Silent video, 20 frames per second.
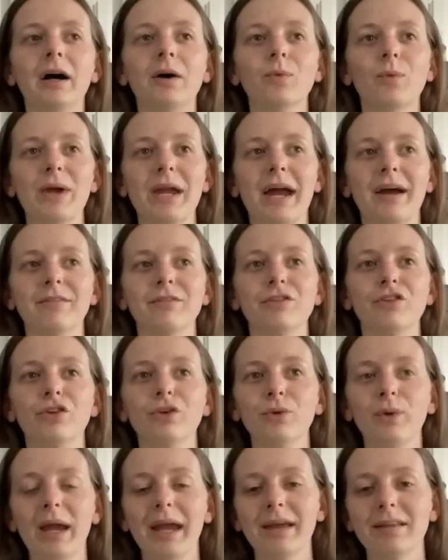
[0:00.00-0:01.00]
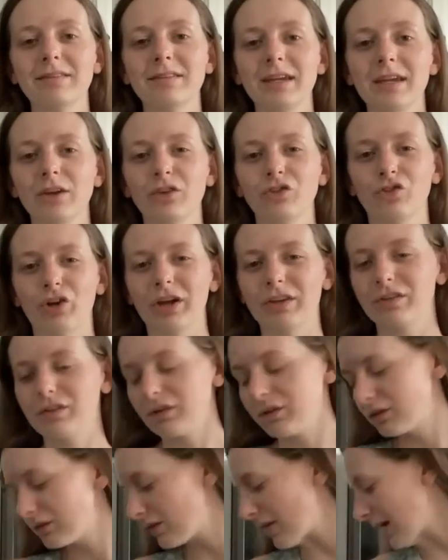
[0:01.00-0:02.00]
We have two antique
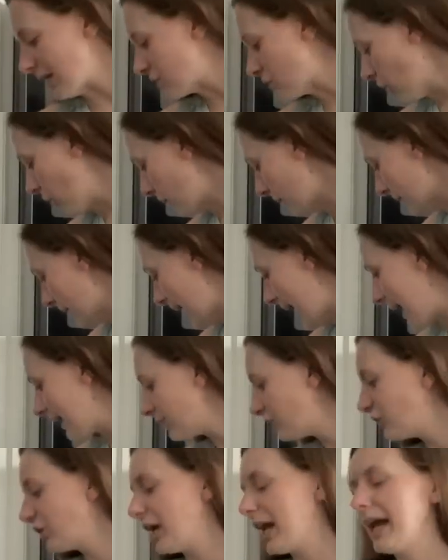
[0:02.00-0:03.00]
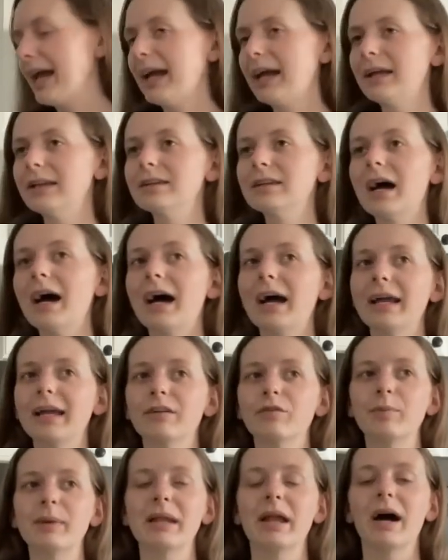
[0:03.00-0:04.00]
dressers that don't match, and I
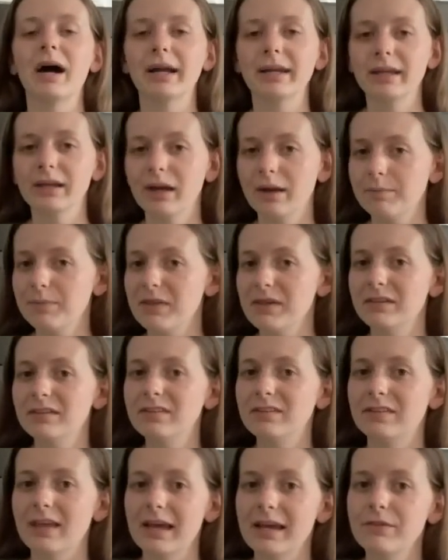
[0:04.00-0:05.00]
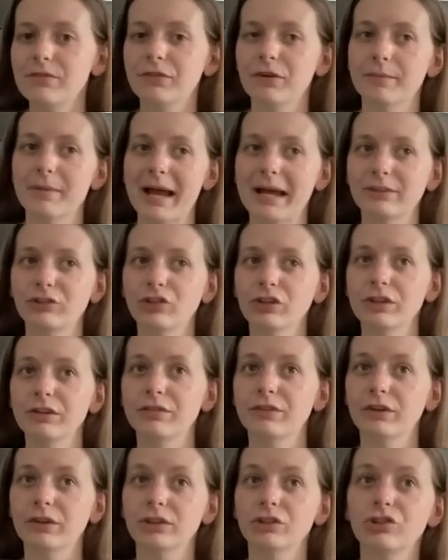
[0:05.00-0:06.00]
have been eyeing up this set from Ashley
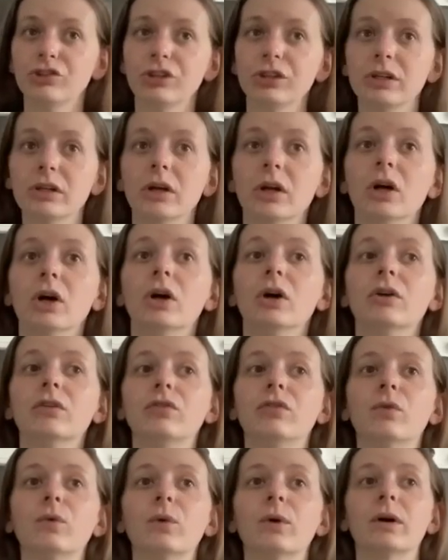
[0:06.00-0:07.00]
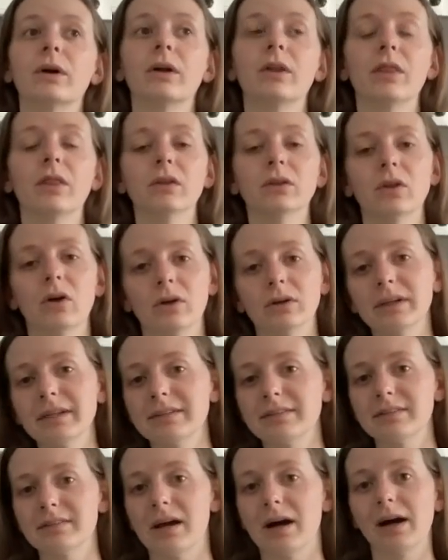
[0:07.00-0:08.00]
Furniture for the
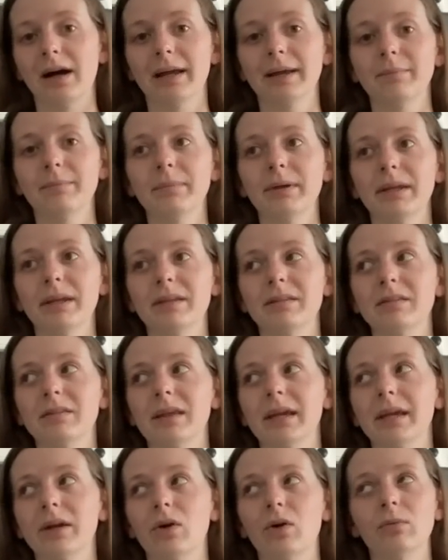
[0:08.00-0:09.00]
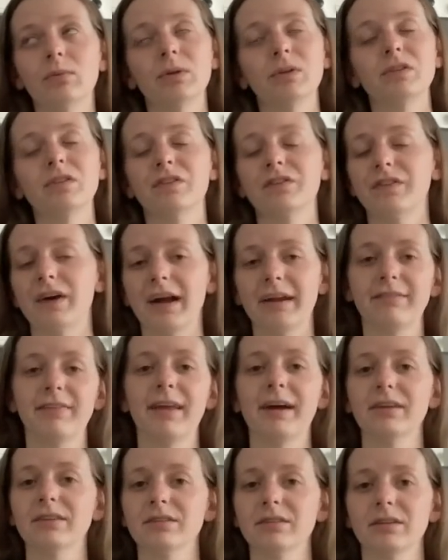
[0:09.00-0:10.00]
longest time, but it's like almost
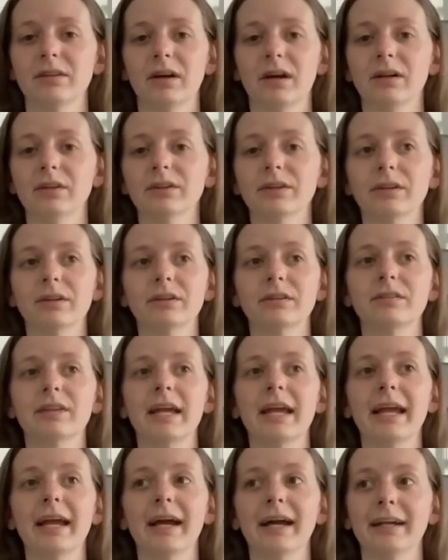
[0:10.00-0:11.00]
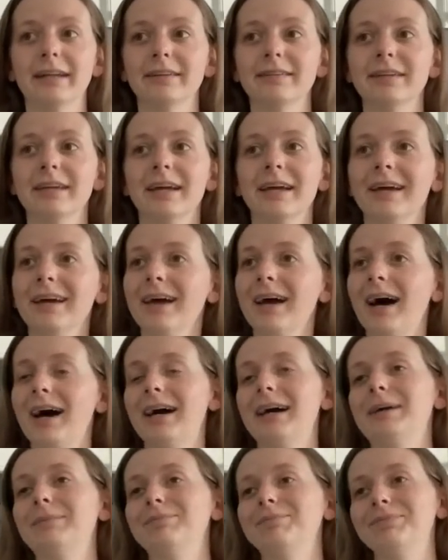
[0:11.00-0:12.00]
$5,000.
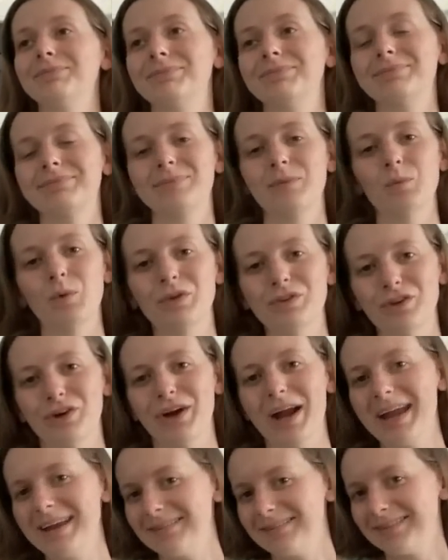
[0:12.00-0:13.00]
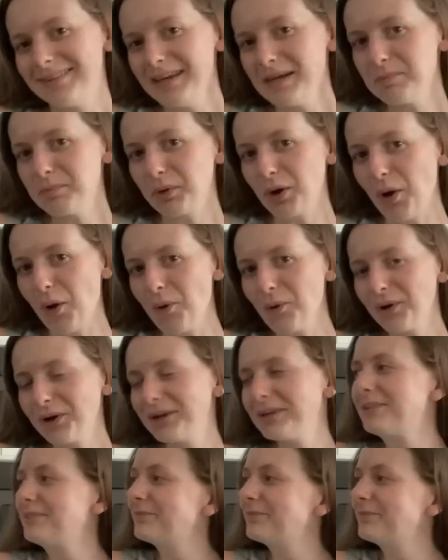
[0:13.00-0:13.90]
And once our AC broke,